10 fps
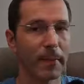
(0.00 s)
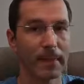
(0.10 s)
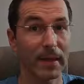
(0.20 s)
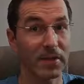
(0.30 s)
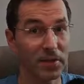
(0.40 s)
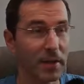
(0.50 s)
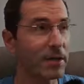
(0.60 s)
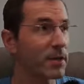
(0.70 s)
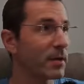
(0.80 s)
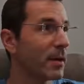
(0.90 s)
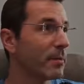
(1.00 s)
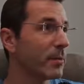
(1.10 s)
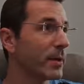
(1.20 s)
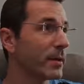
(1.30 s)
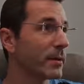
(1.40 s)
station
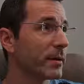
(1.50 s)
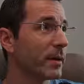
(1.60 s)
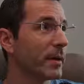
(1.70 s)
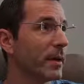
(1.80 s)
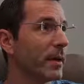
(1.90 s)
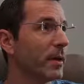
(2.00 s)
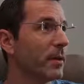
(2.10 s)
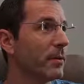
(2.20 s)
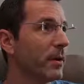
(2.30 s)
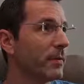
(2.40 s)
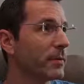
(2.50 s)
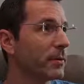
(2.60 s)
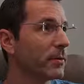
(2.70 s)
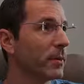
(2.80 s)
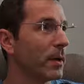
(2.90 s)
operator, you have
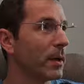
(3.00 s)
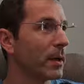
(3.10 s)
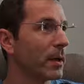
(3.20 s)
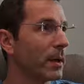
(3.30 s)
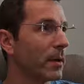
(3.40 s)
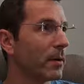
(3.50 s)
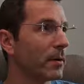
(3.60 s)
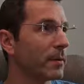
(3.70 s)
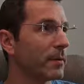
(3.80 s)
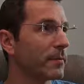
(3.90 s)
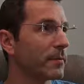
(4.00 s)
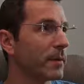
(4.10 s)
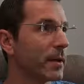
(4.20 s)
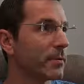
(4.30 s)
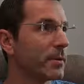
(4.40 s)
to click on the
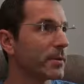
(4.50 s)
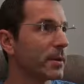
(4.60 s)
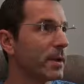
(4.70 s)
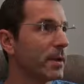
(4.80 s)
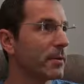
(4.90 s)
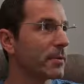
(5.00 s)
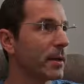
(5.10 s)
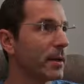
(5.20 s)
frequency right